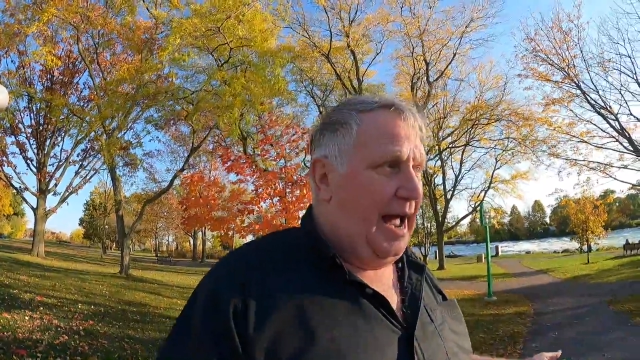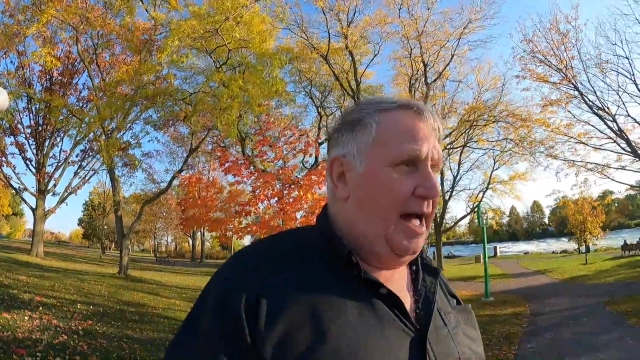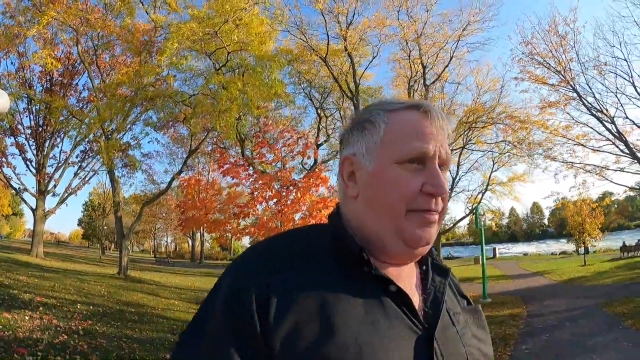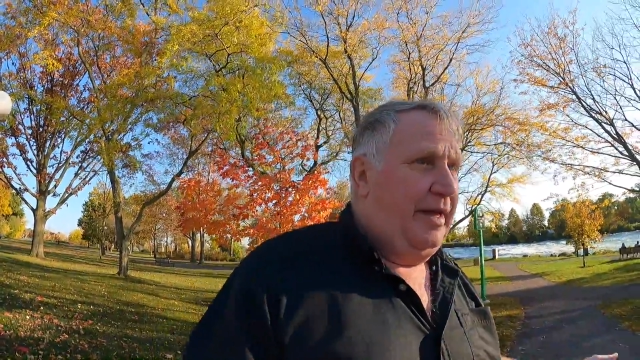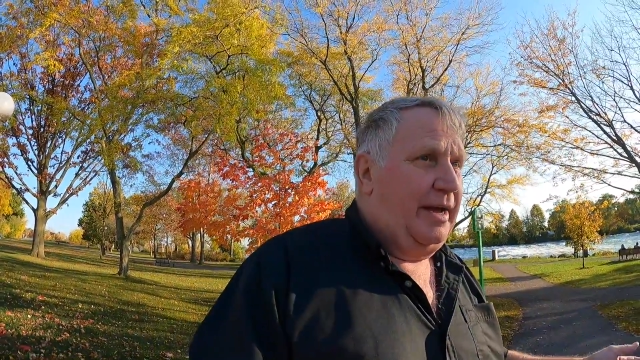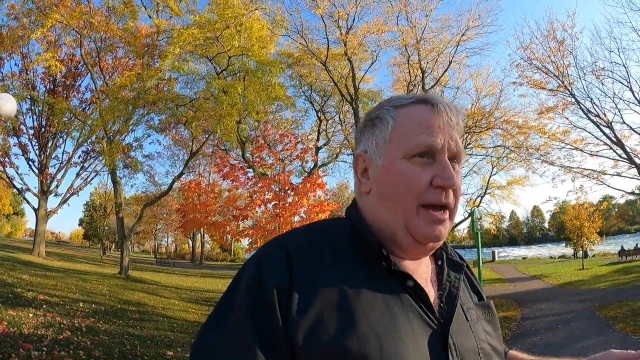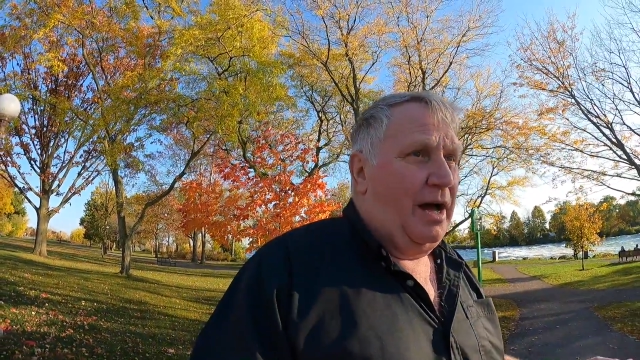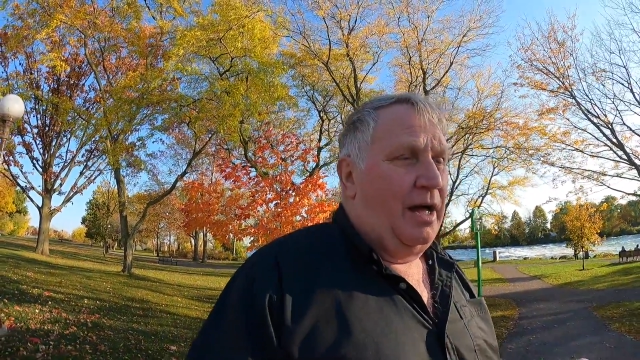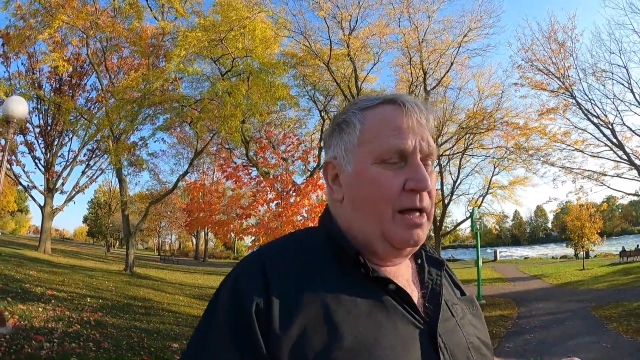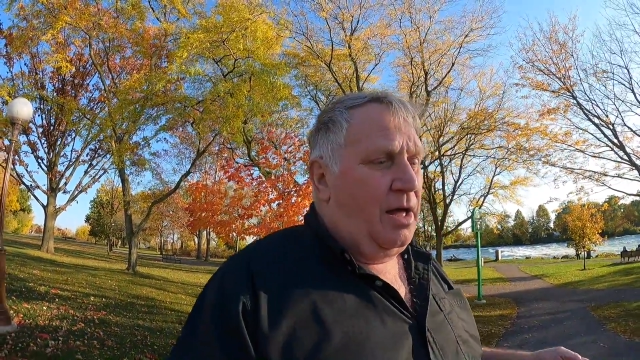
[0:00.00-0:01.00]
I think
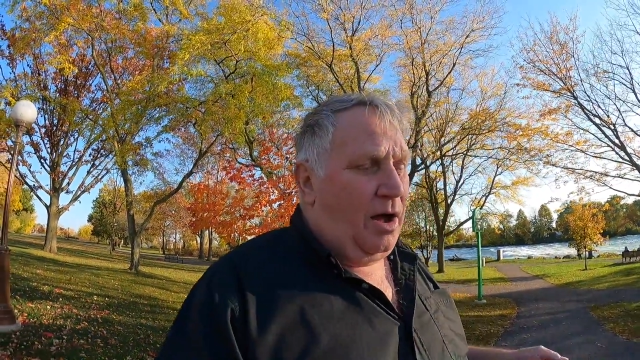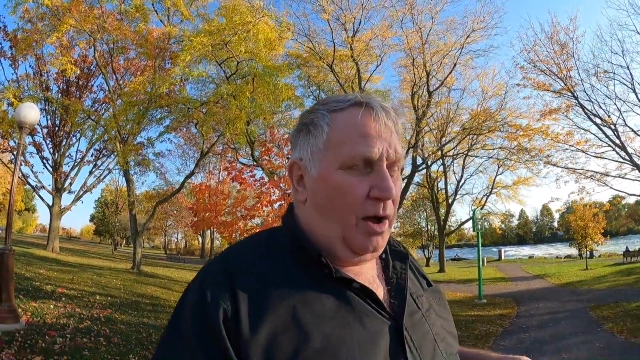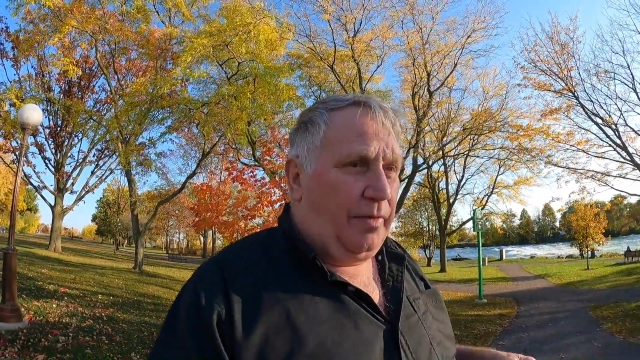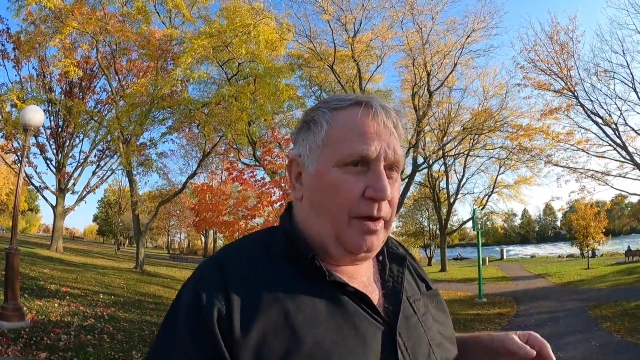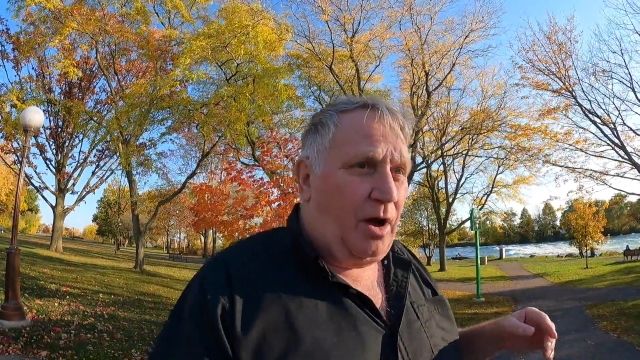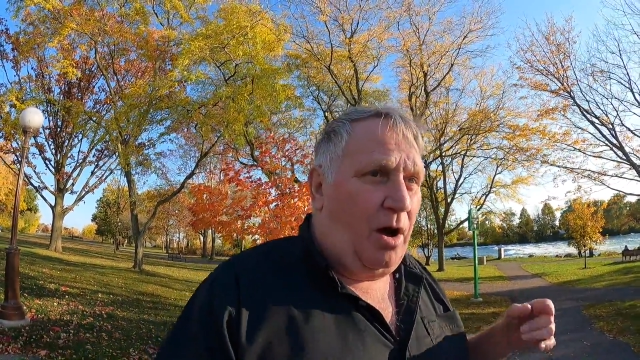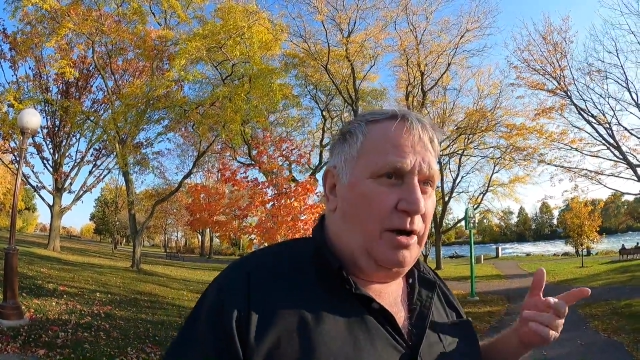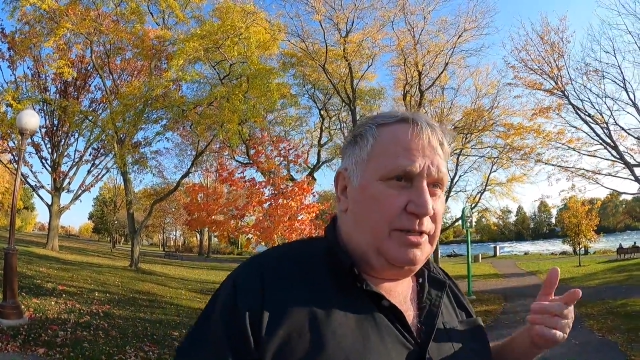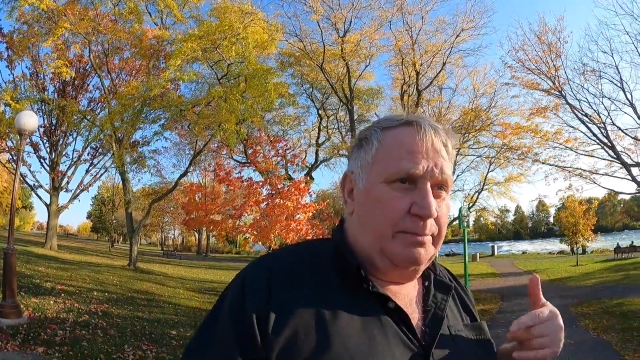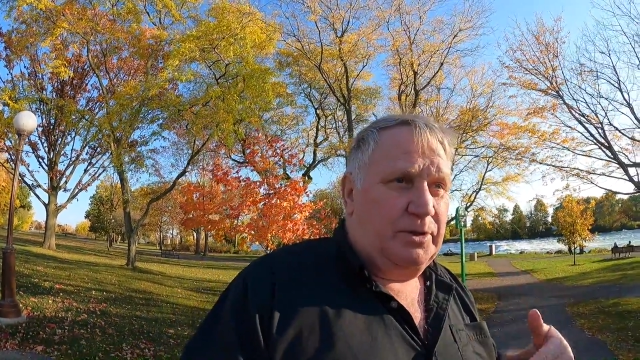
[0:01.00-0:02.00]
on the car
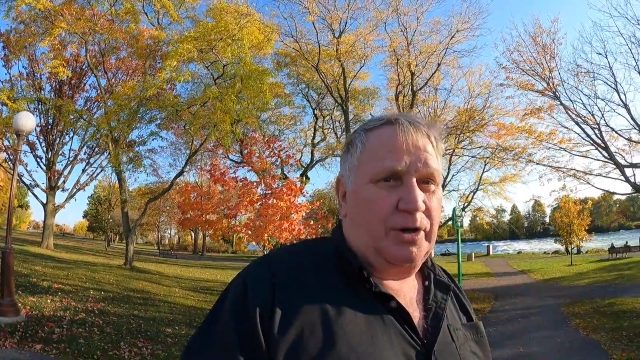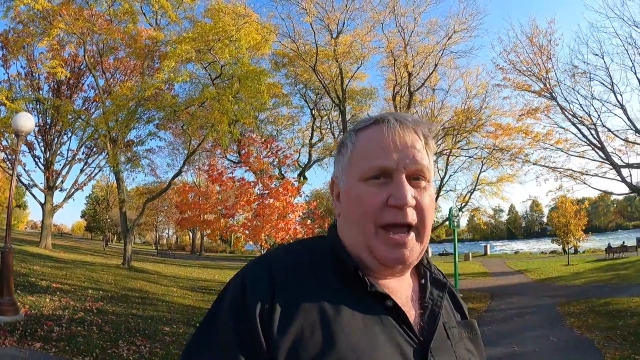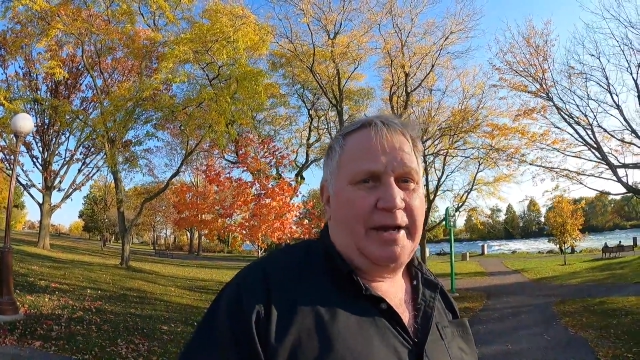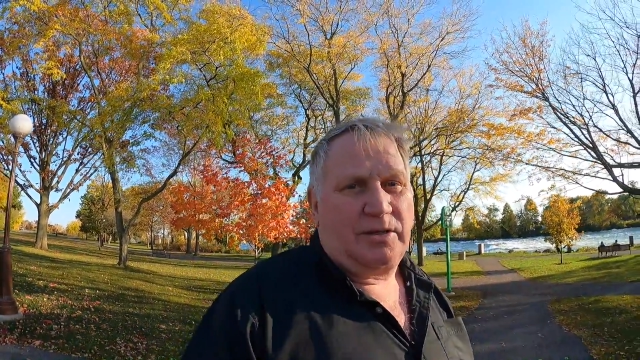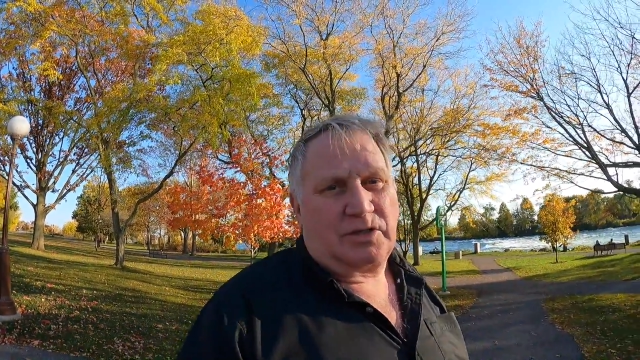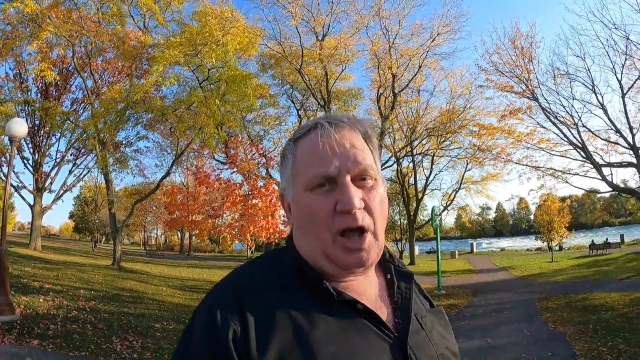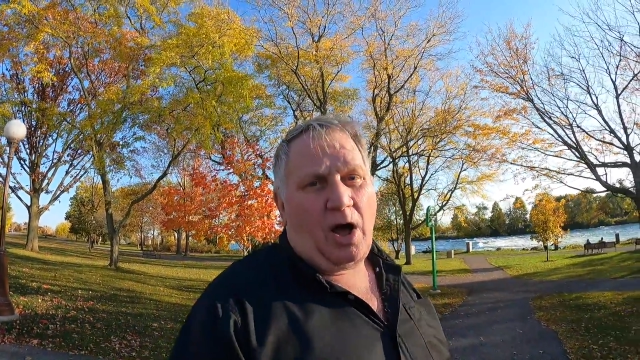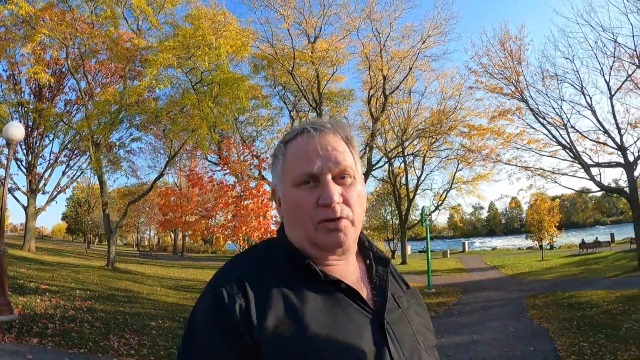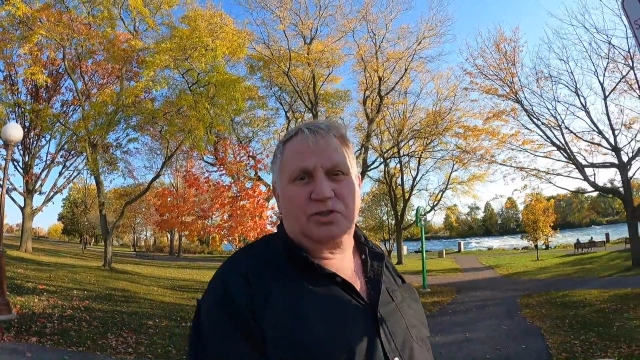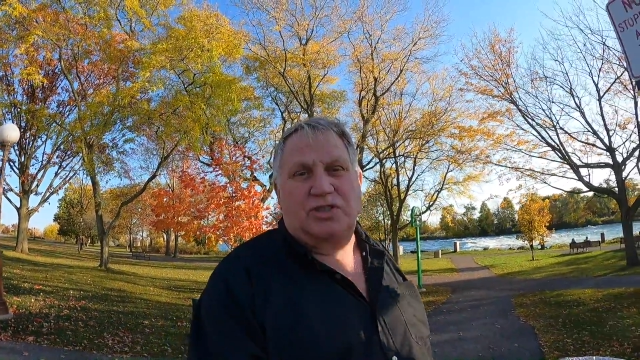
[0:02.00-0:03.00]
temperature gauge I
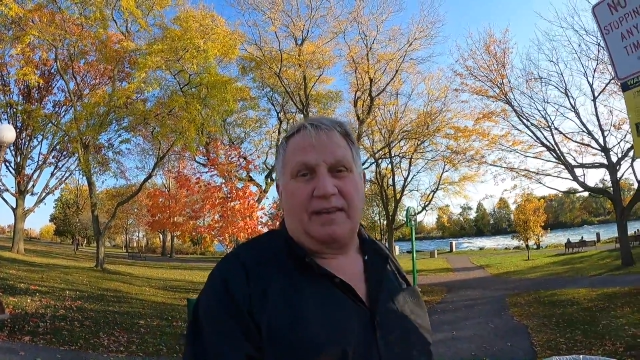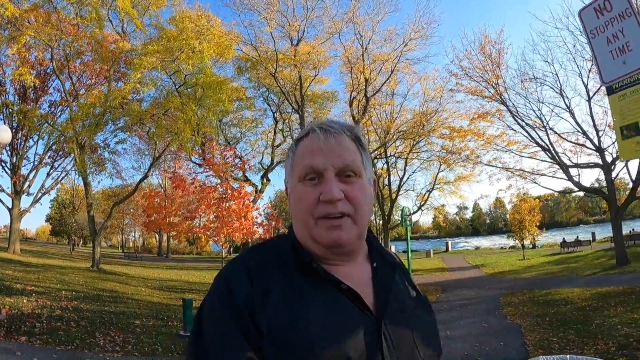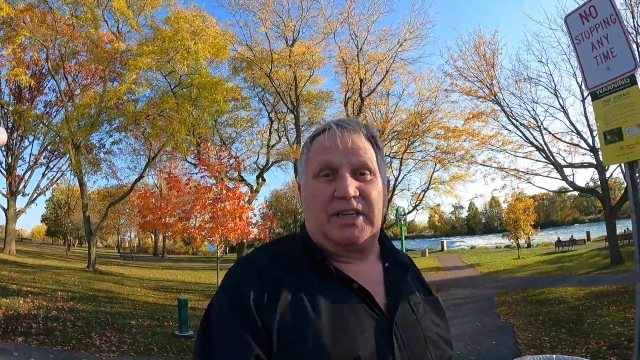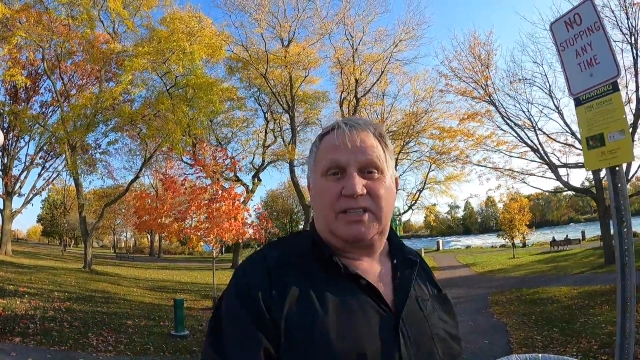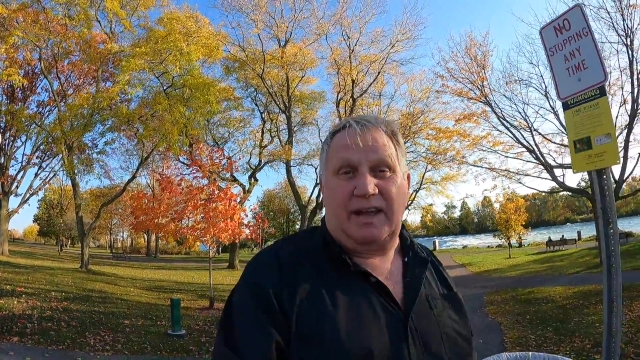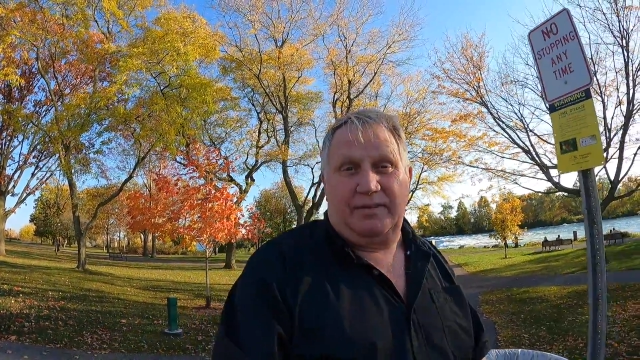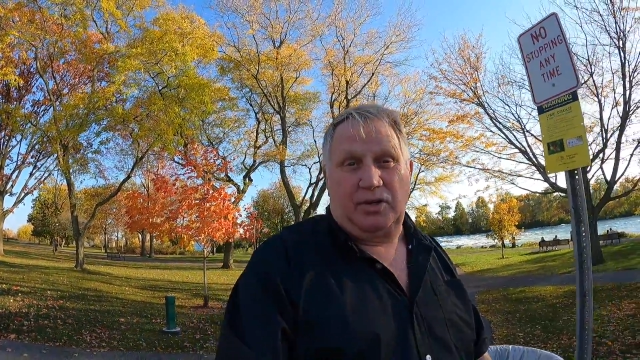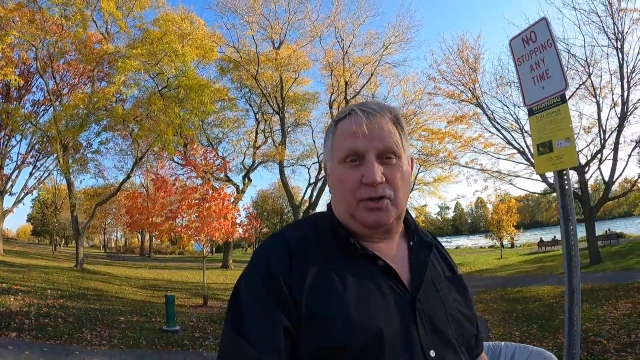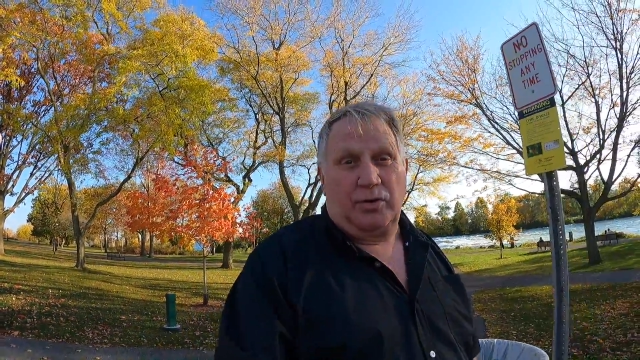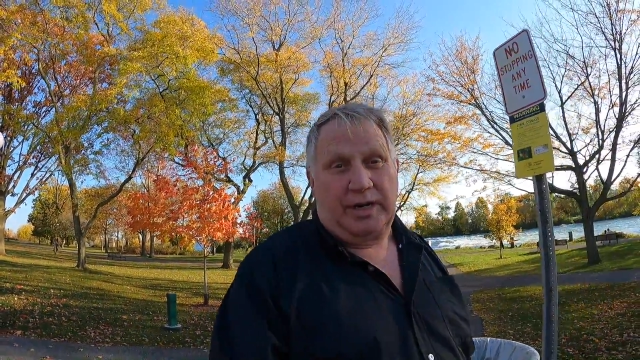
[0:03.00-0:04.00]
saw 77
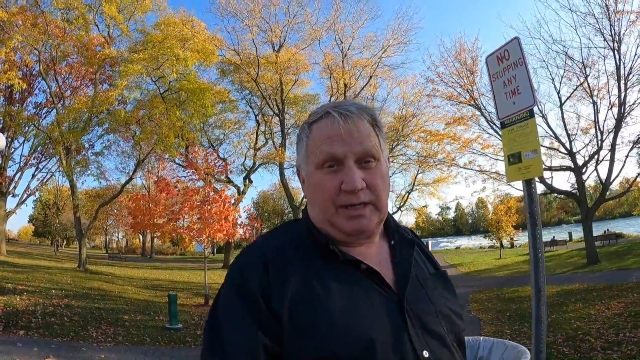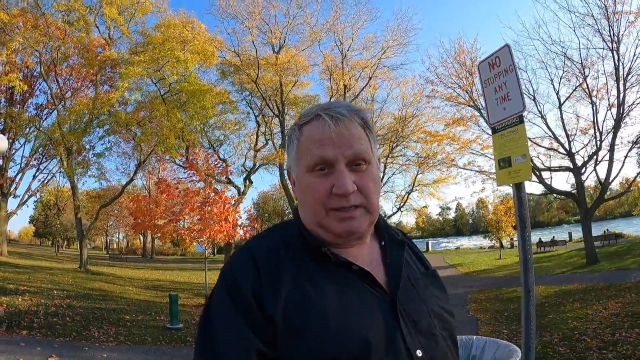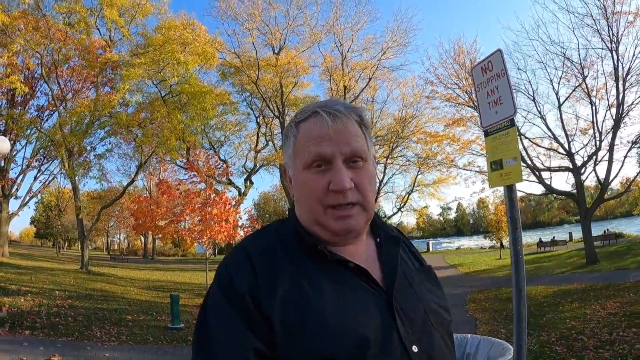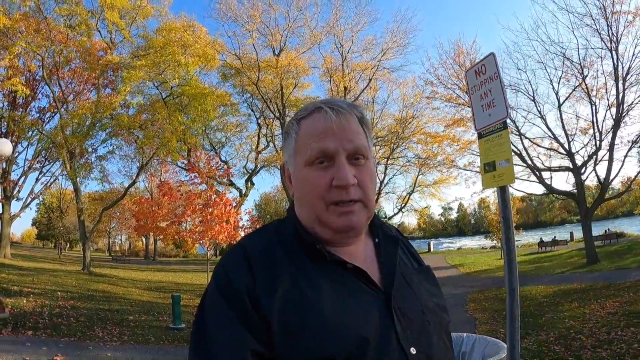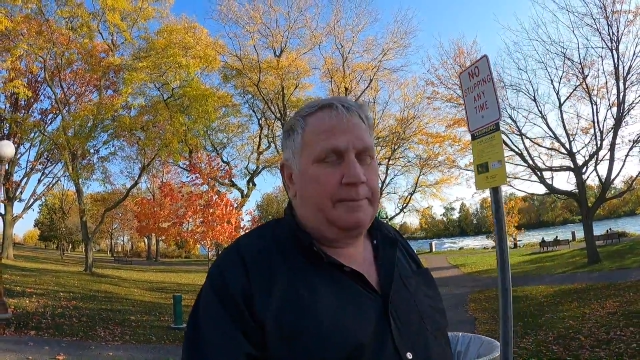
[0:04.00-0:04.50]
degrees.